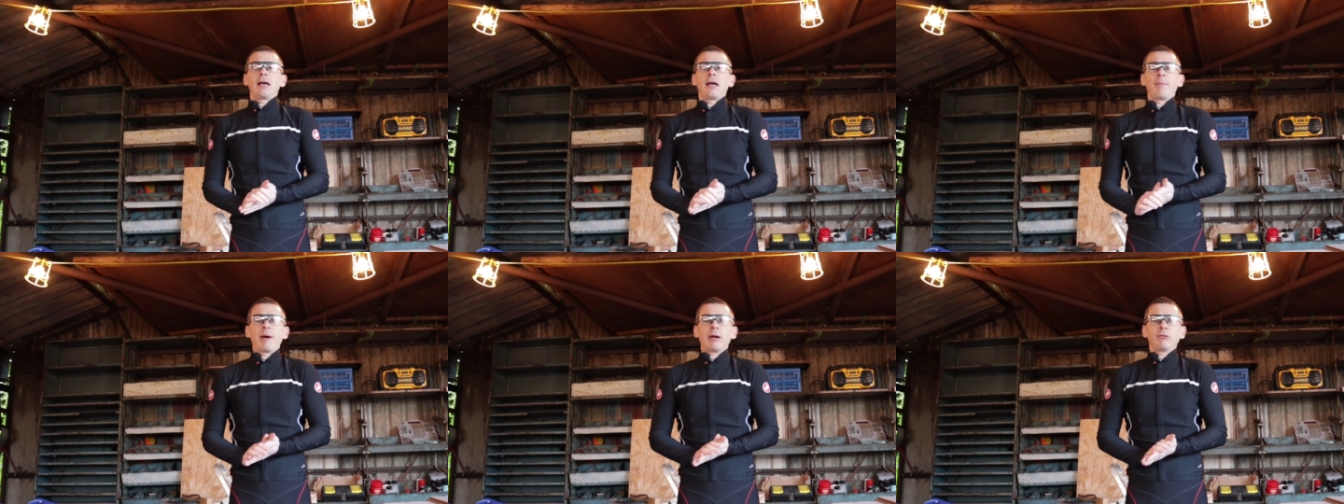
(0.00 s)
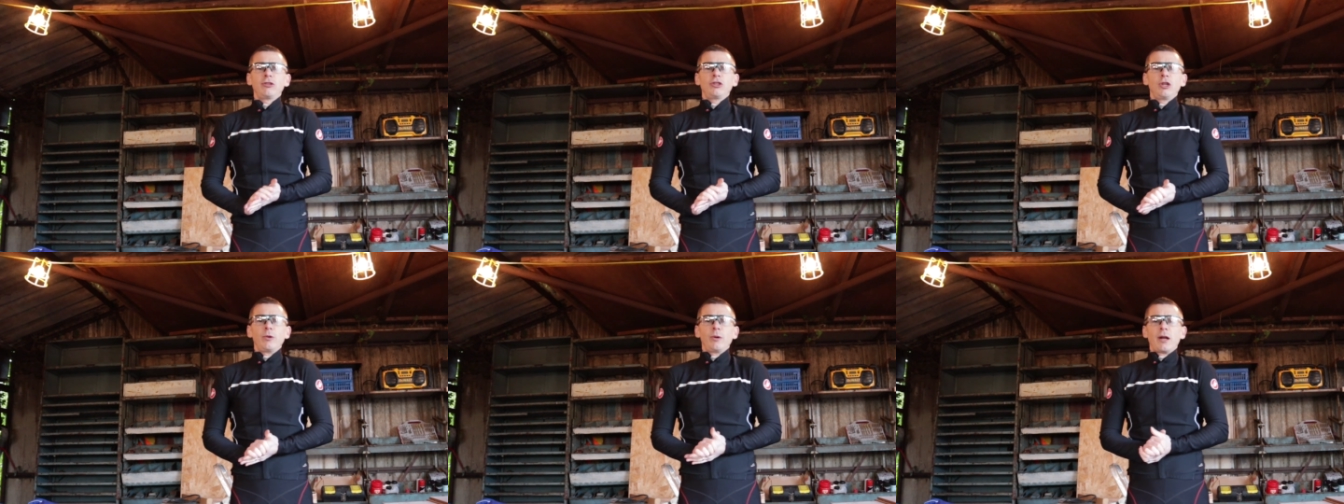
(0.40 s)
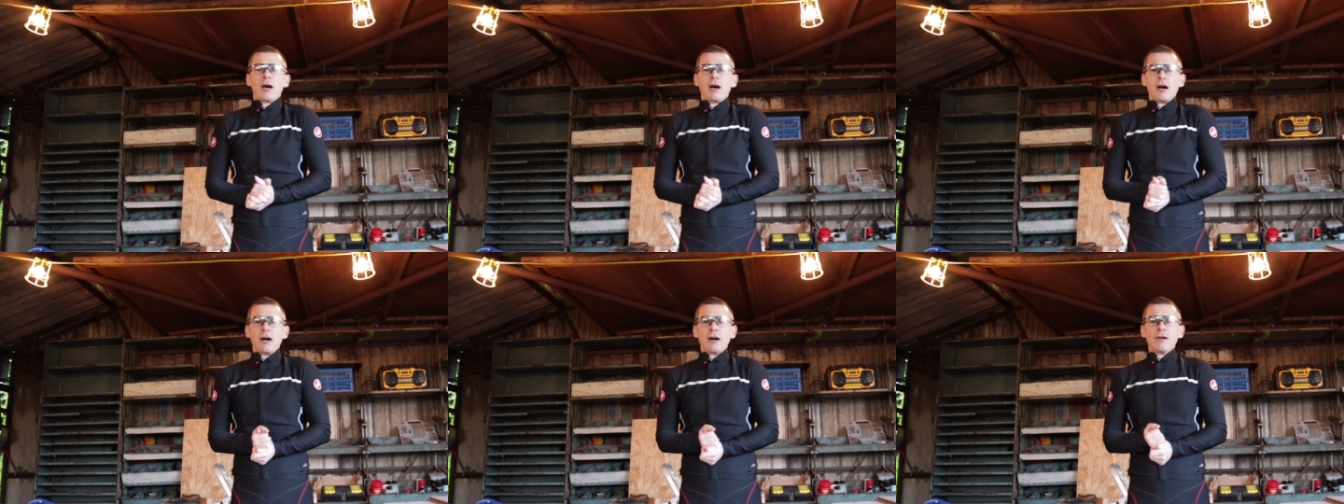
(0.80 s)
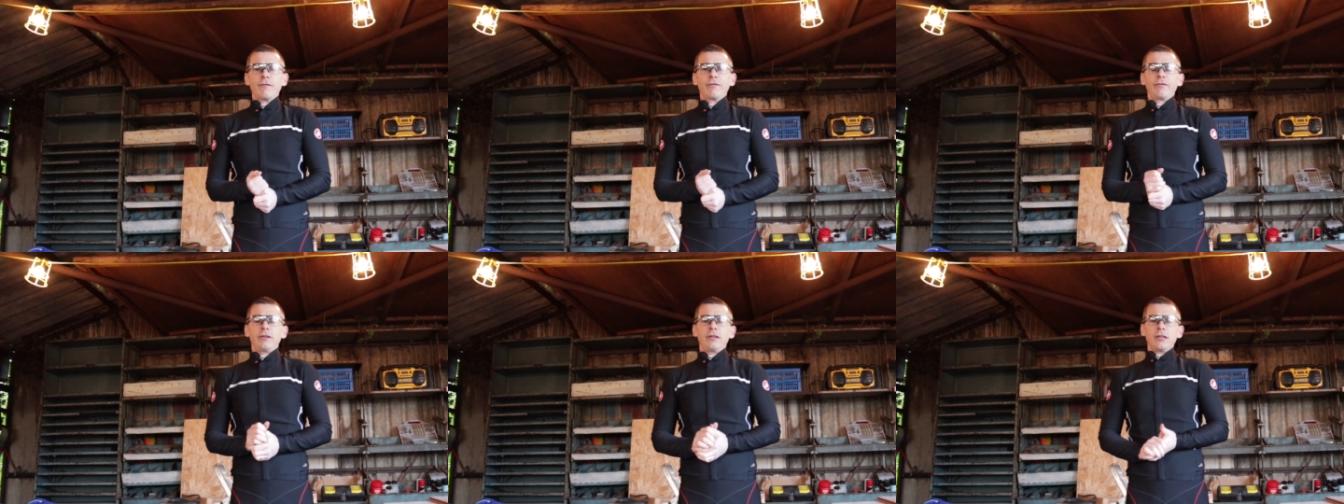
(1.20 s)
about
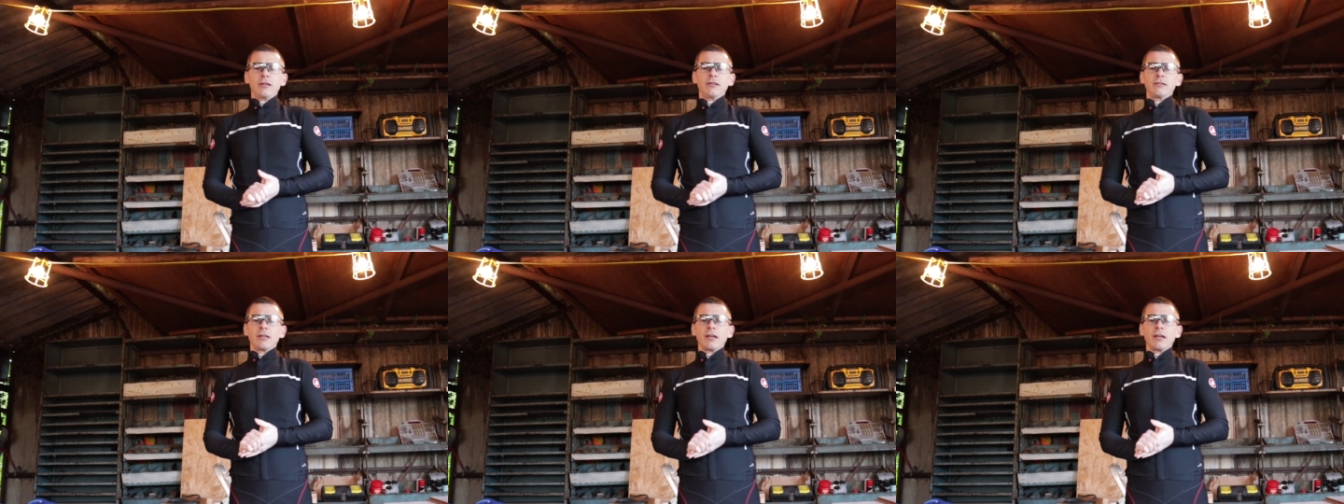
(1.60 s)
2.5 years